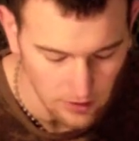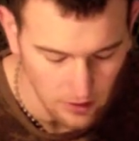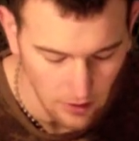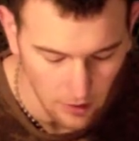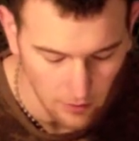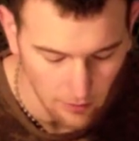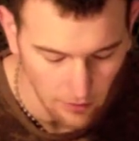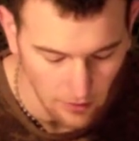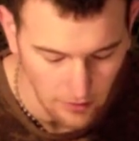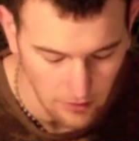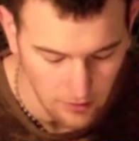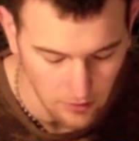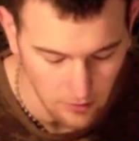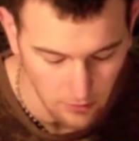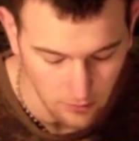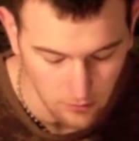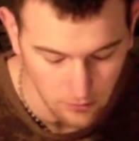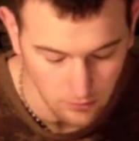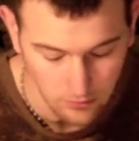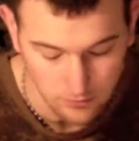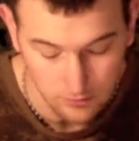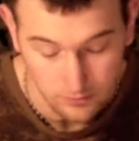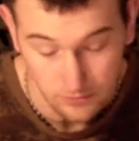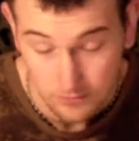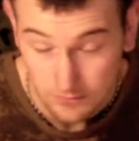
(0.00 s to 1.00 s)
care about
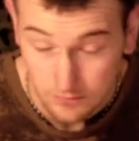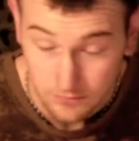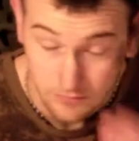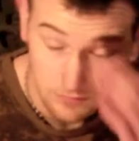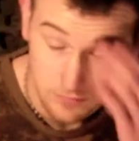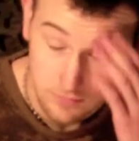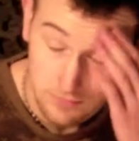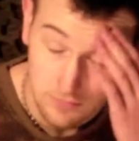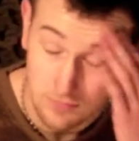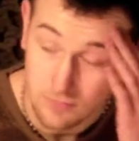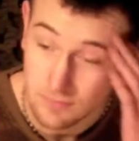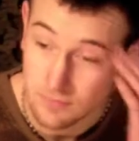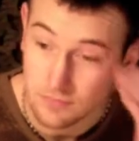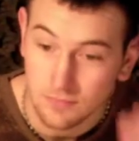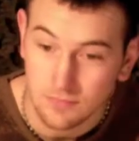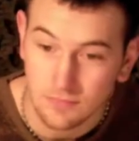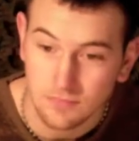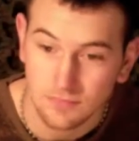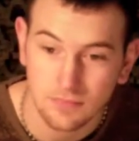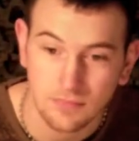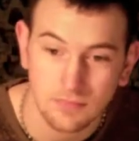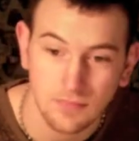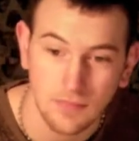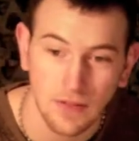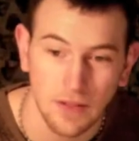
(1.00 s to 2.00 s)
you.
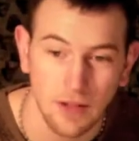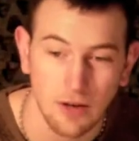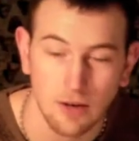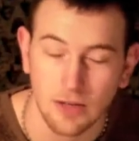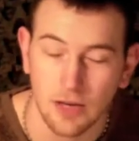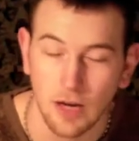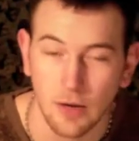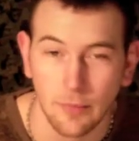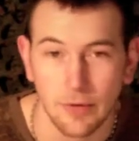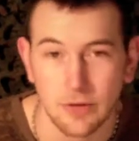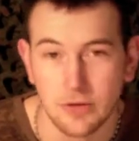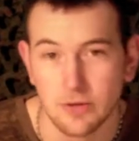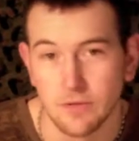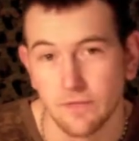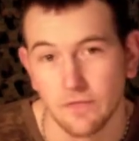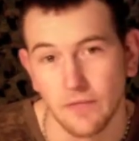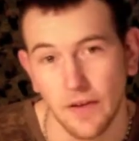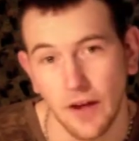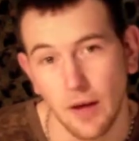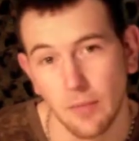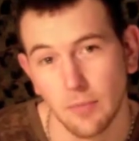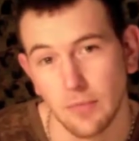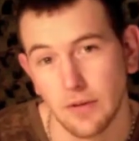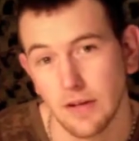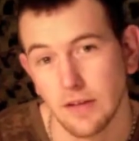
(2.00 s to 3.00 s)
They don't care about your
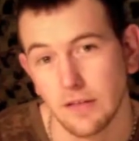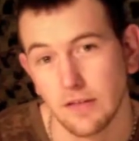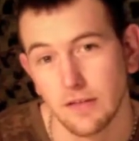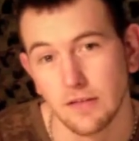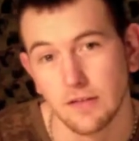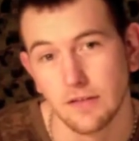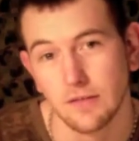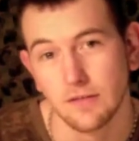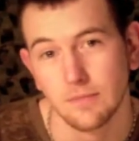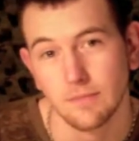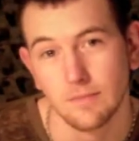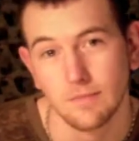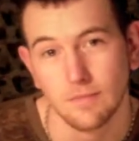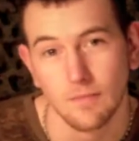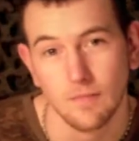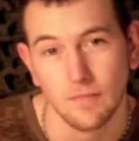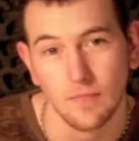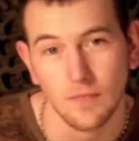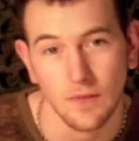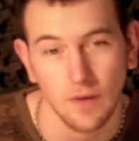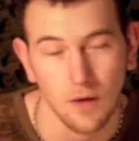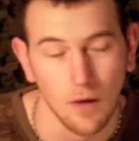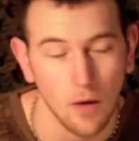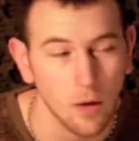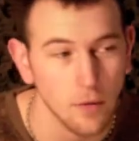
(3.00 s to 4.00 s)
families.
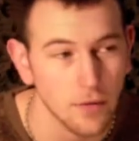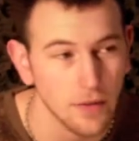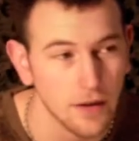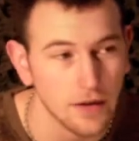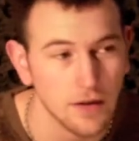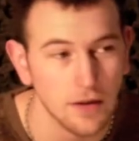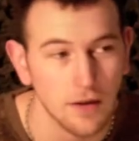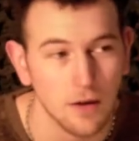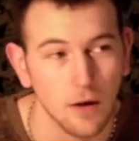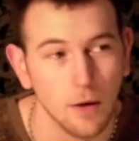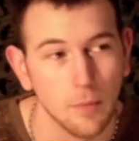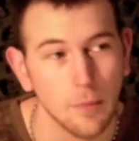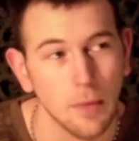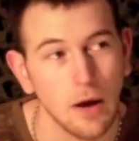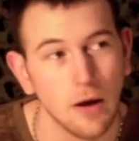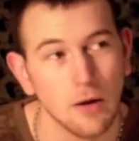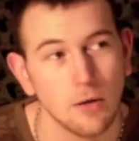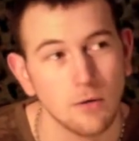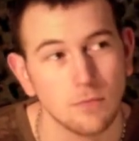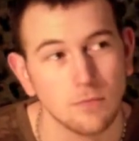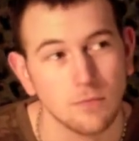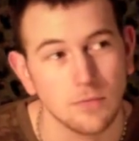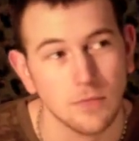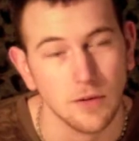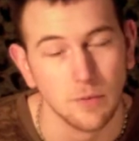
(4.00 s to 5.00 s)
All they care
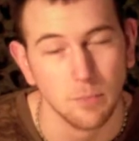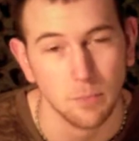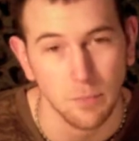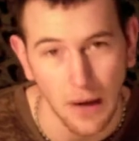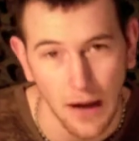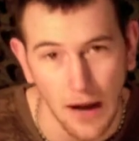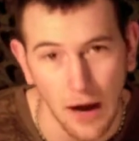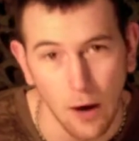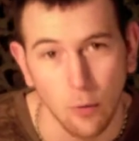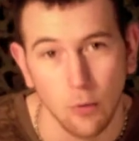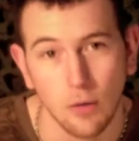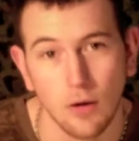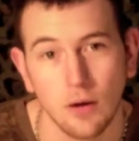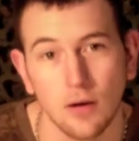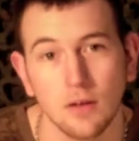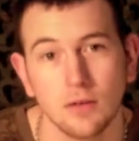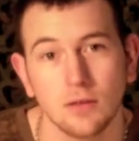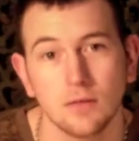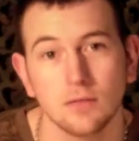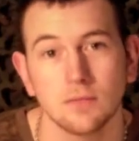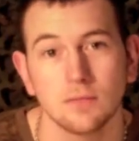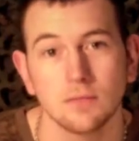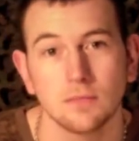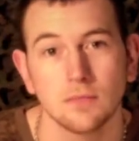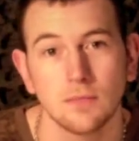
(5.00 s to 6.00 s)
about is power.
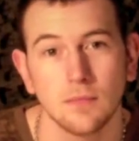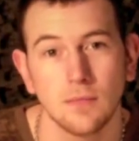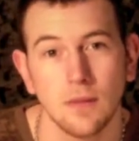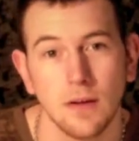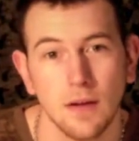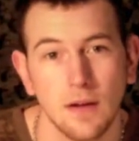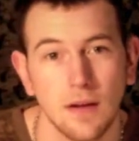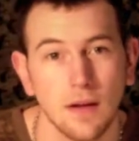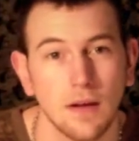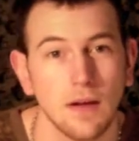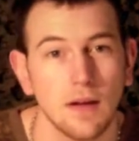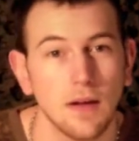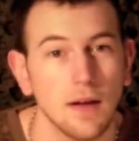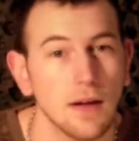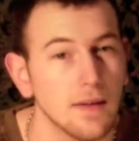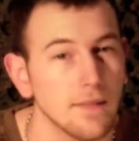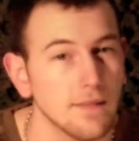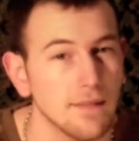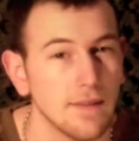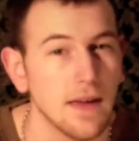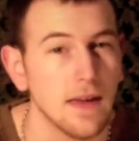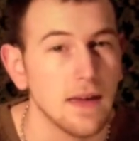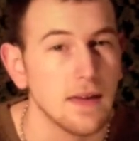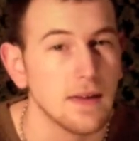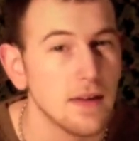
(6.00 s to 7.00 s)

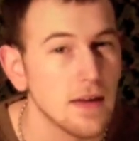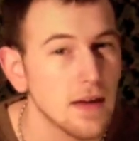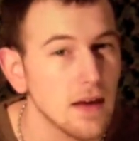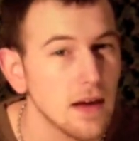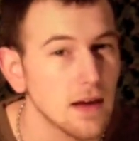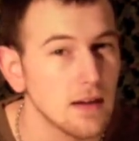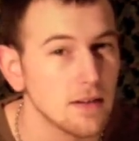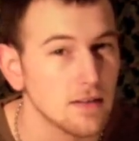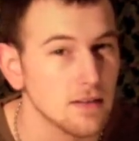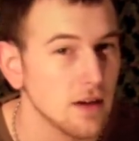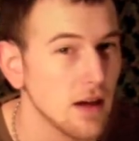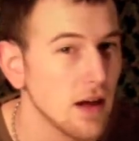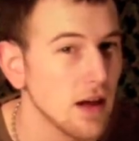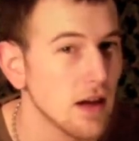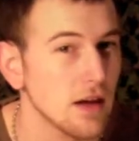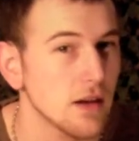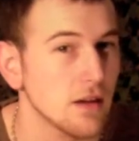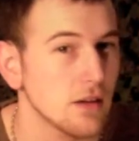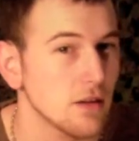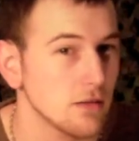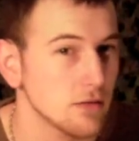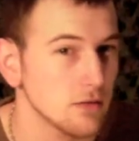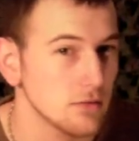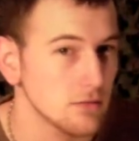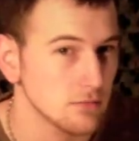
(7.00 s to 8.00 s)
And they can't take
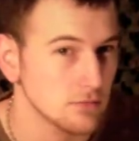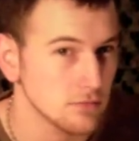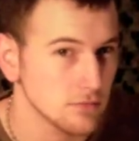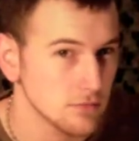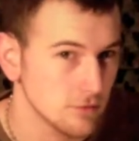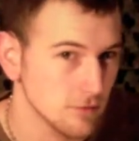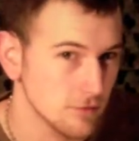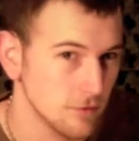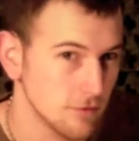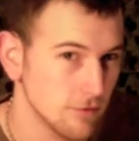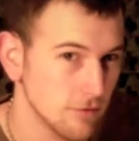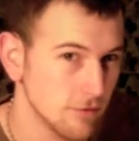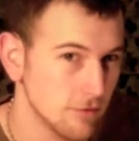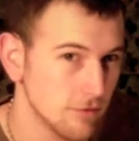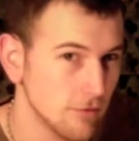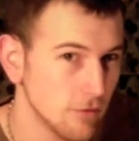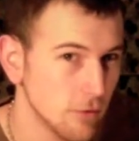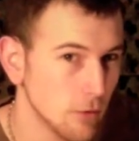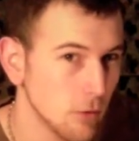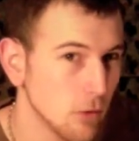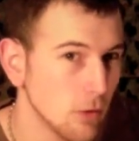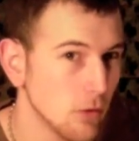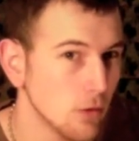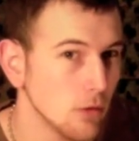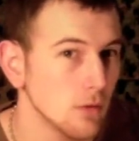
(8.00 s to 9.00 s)

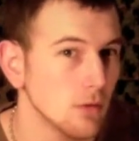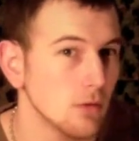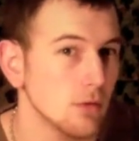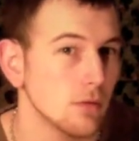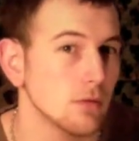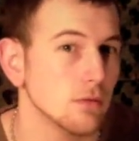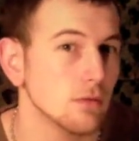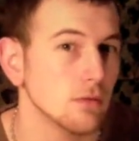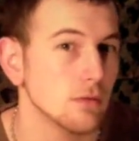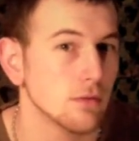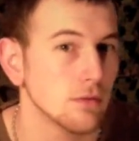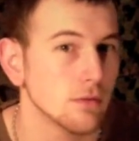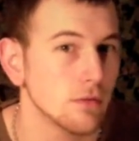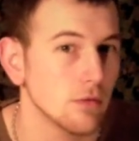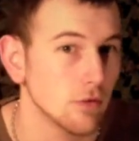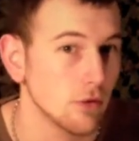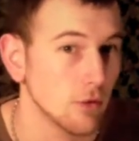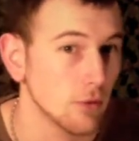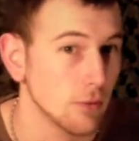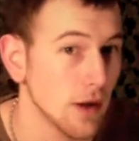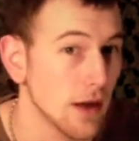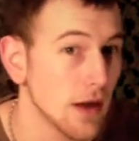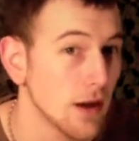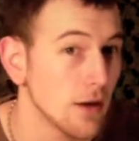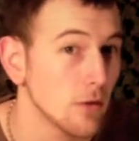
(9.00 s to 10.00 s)
full
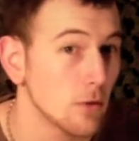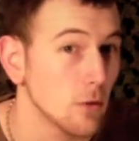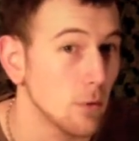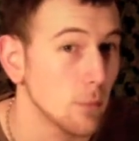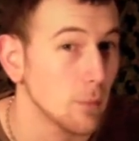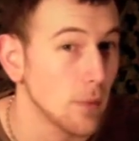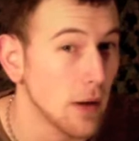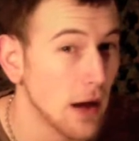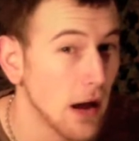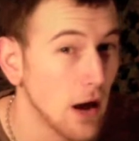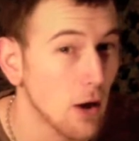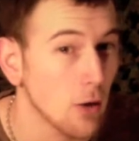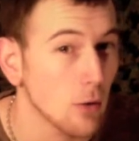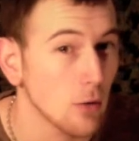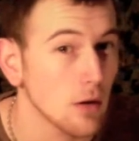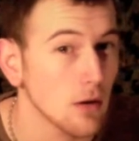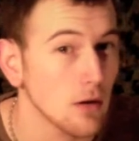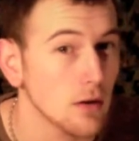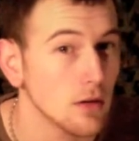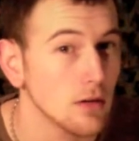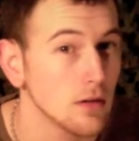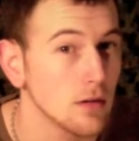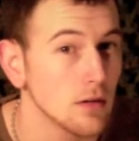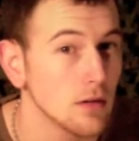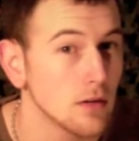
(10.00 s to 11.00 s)
tyrannical
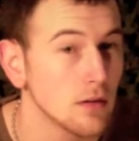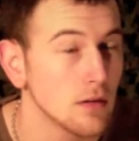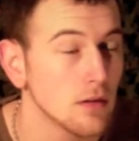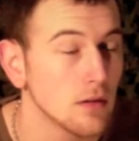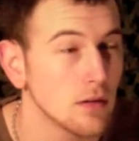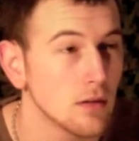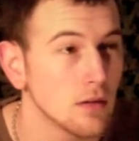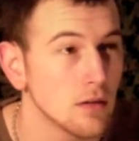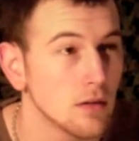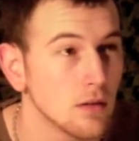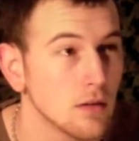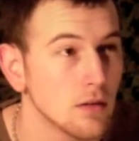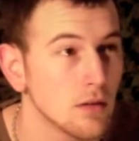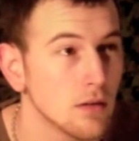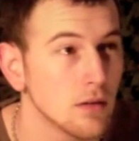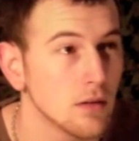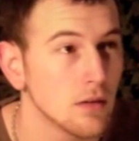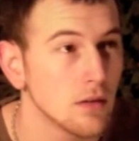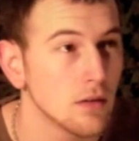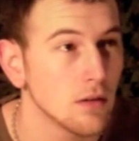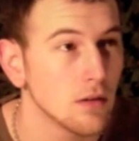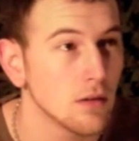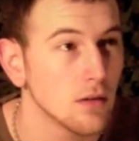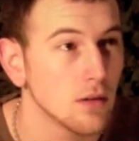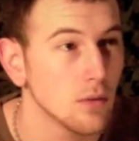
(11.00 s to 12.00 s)
power
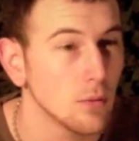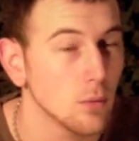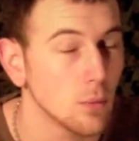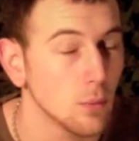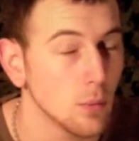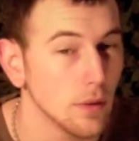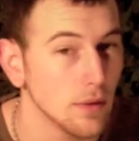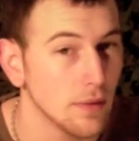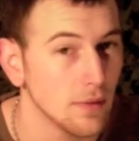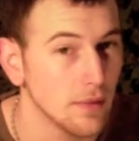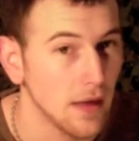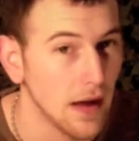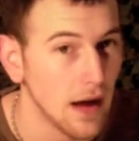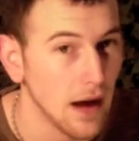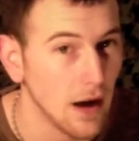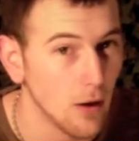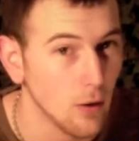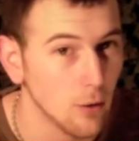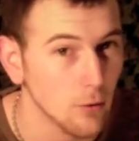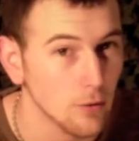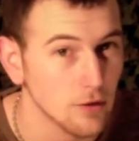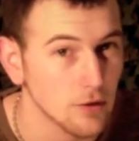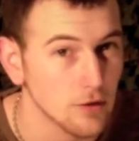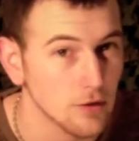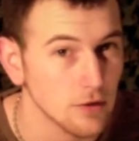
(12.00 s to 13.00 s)

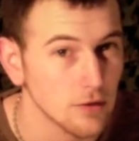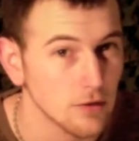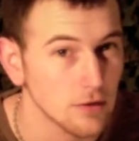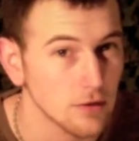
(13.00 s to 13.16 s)
without